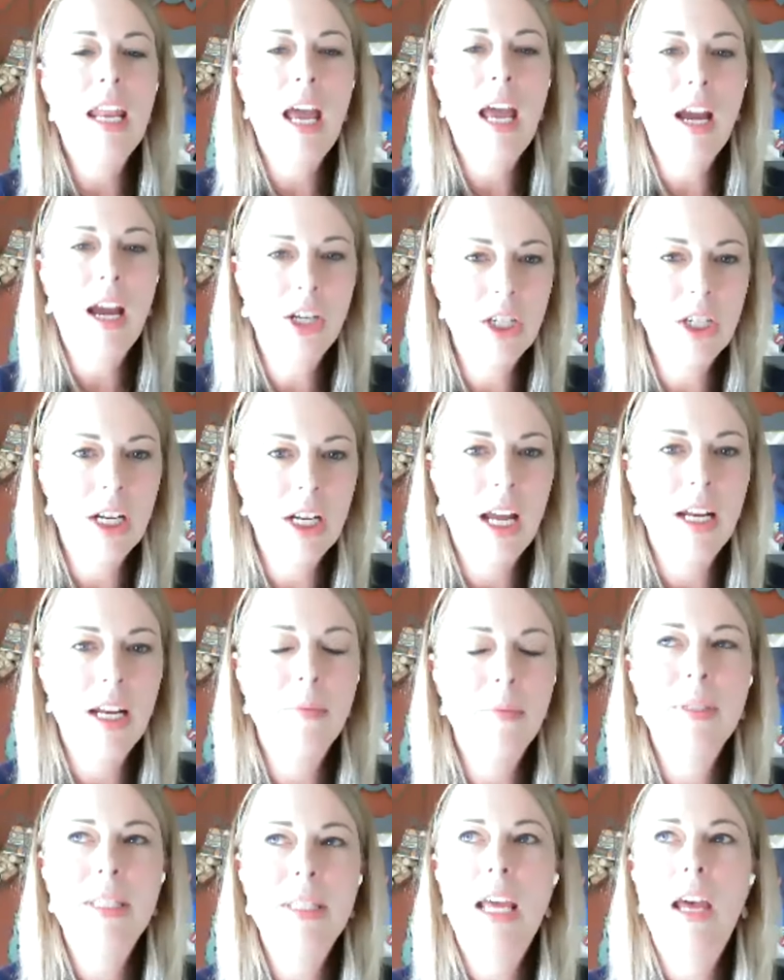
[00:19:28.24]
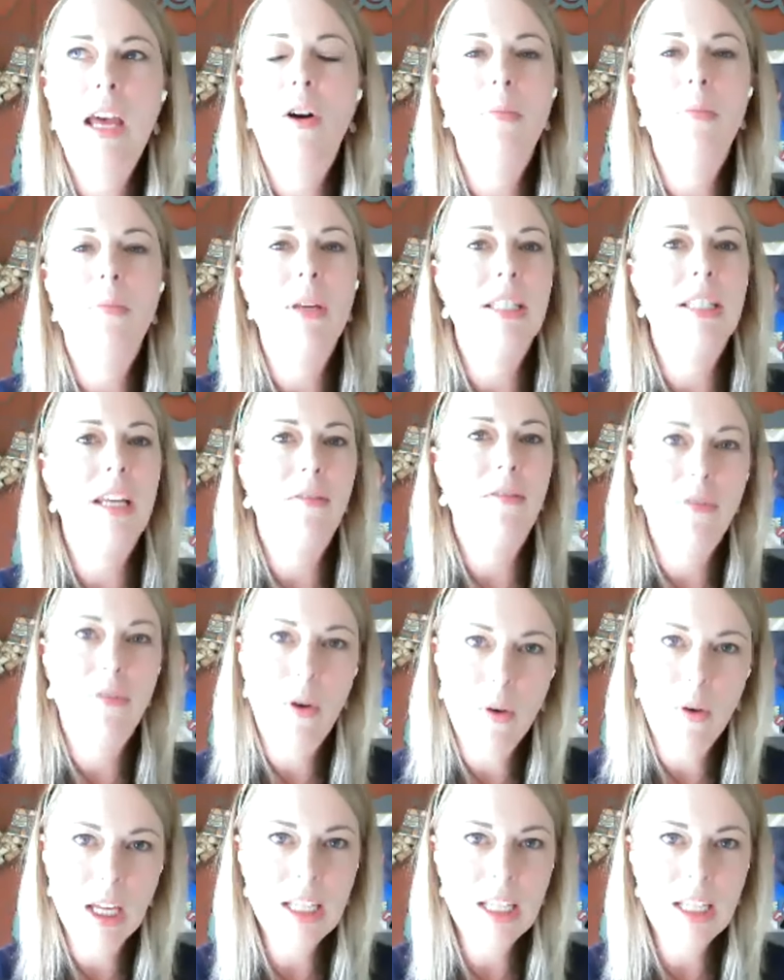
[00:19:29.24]
and action items that help me stay
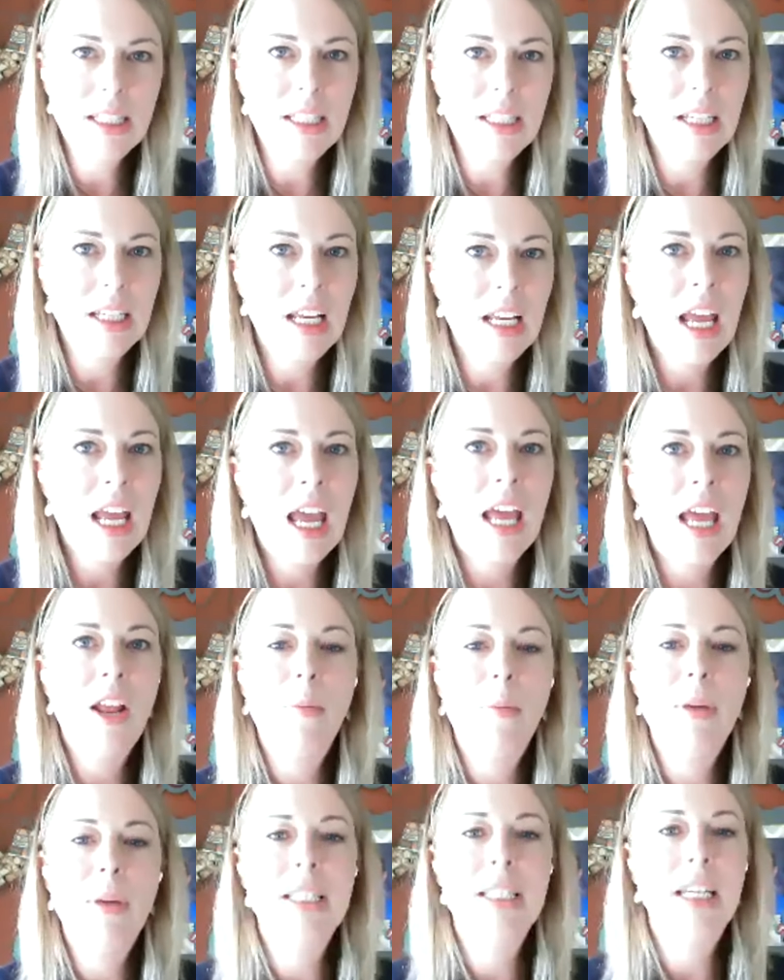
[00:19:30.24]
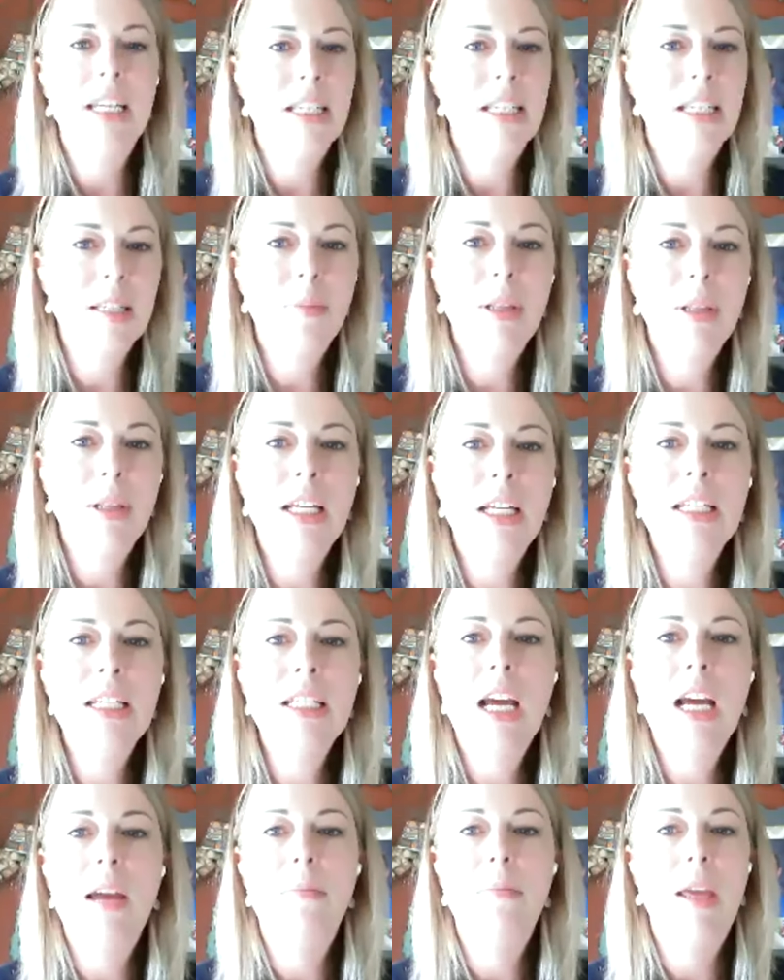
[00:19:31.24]
focused and help me stay
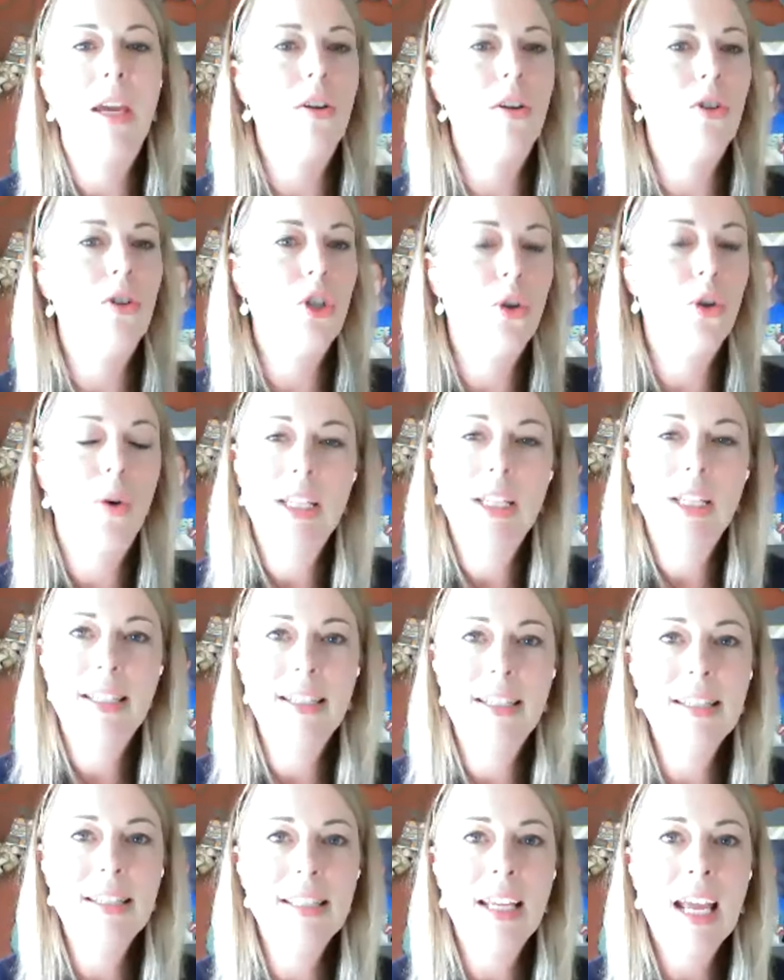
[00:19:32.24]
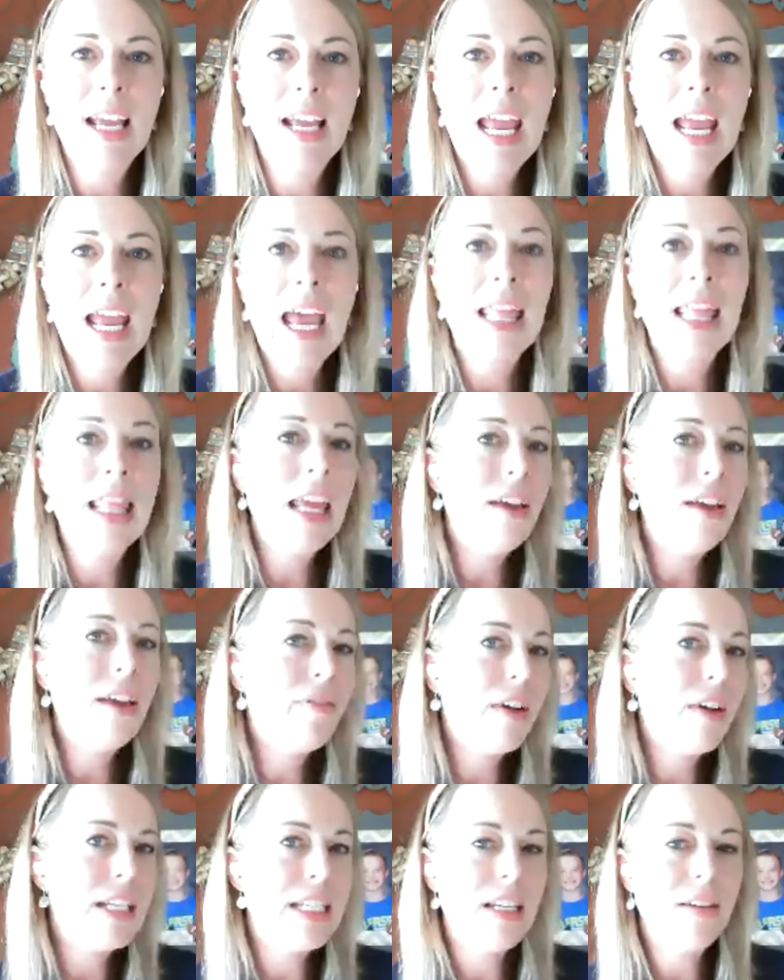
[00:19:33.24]
disciplined. I make good choices. And
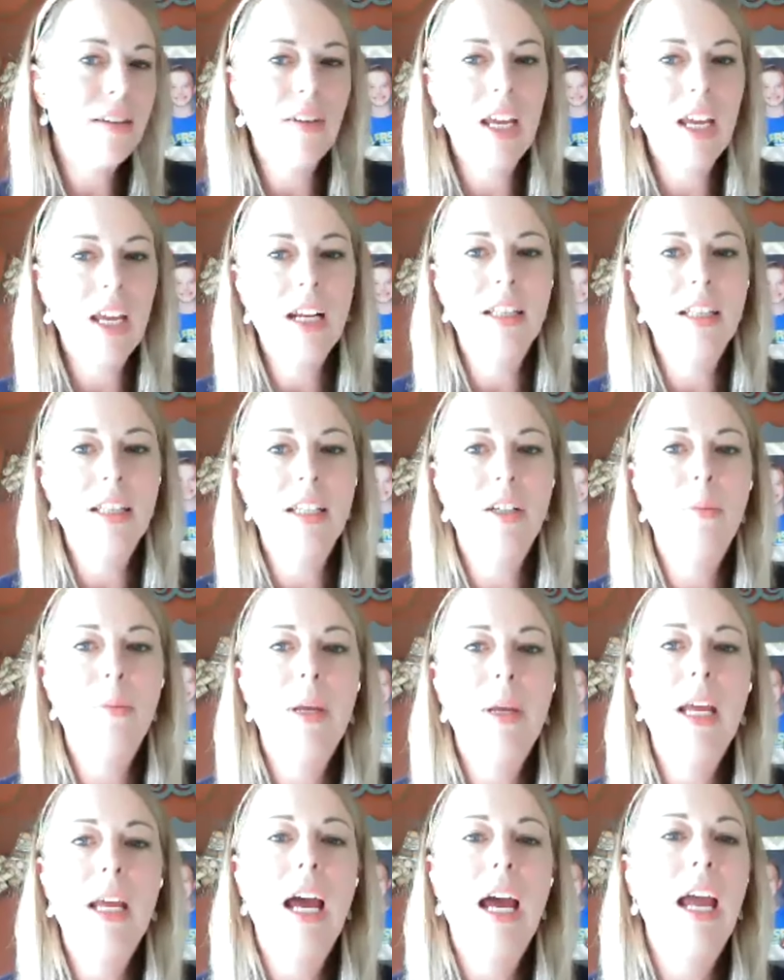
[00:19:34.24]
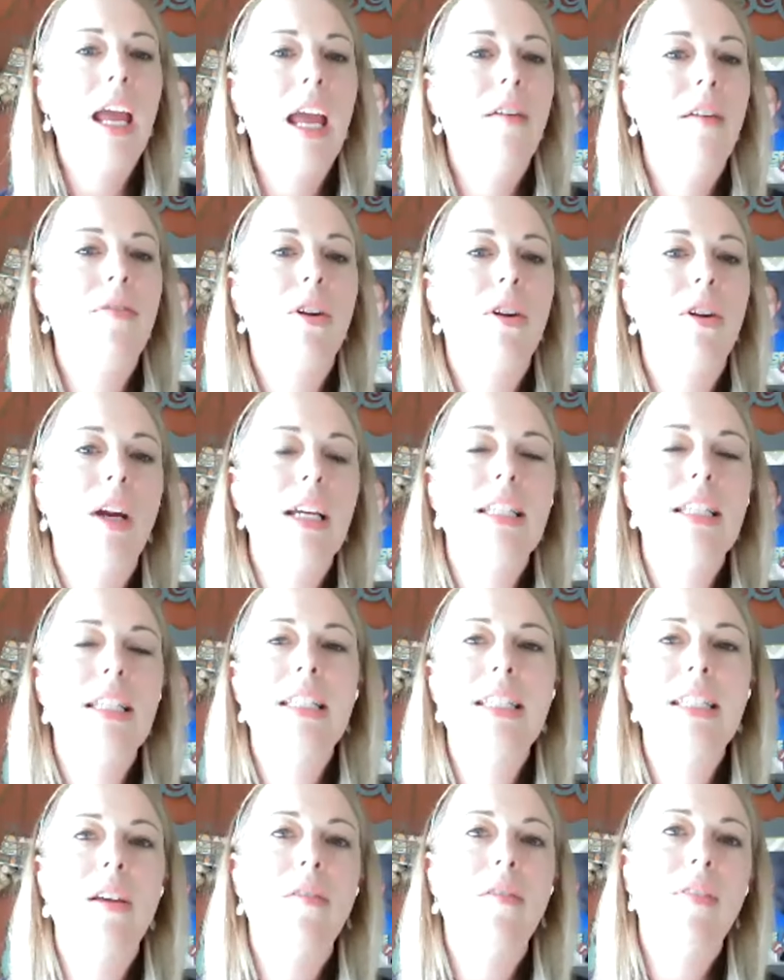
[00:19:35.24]
if I deviate a little bit, I have the grace
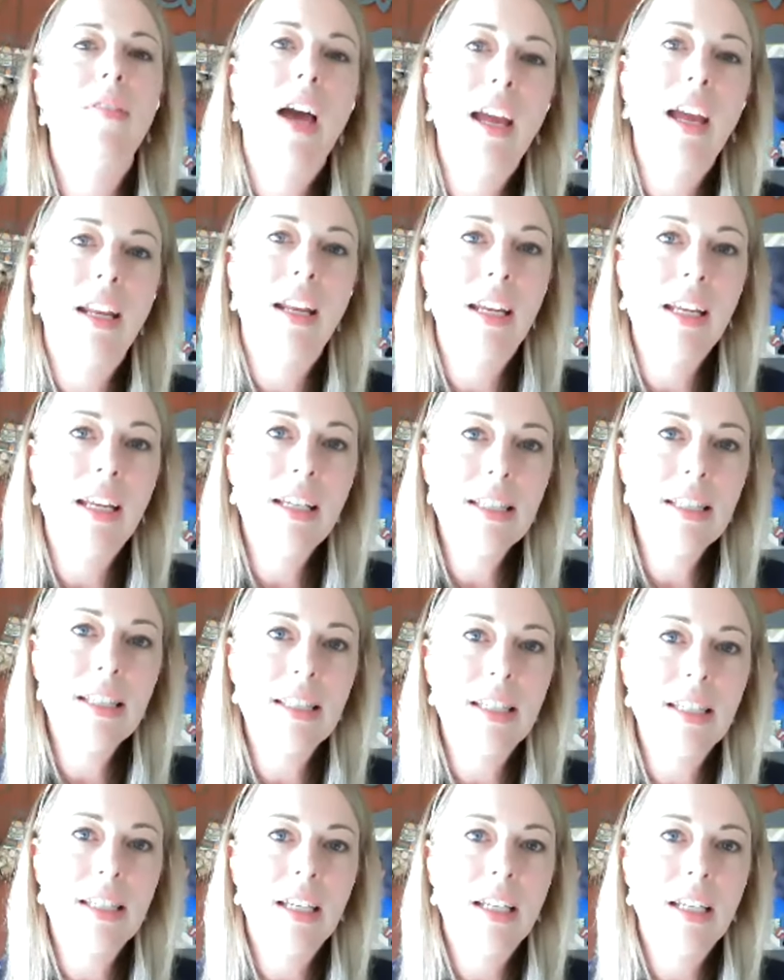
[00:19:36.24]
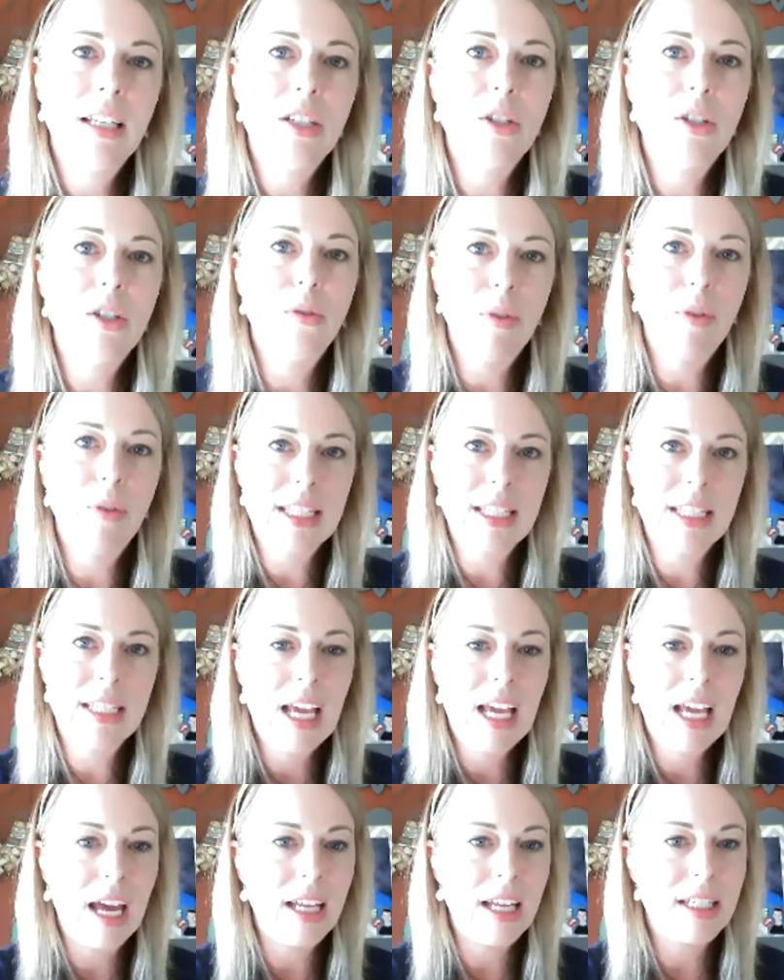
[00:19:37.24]
and self kindness to
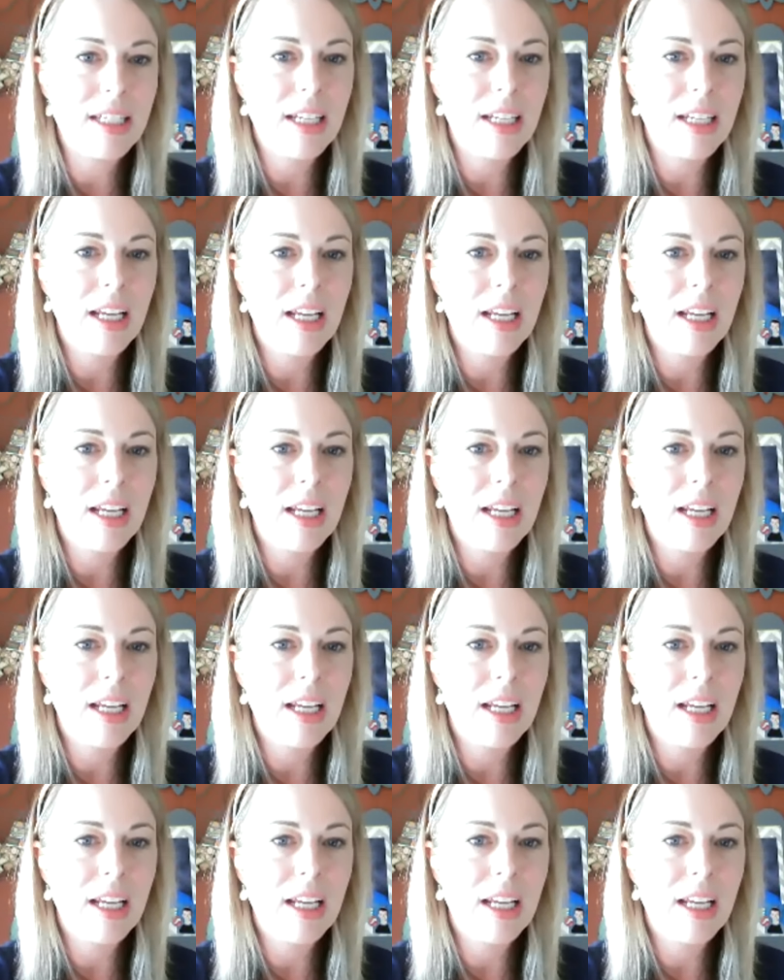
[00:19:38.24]
reset.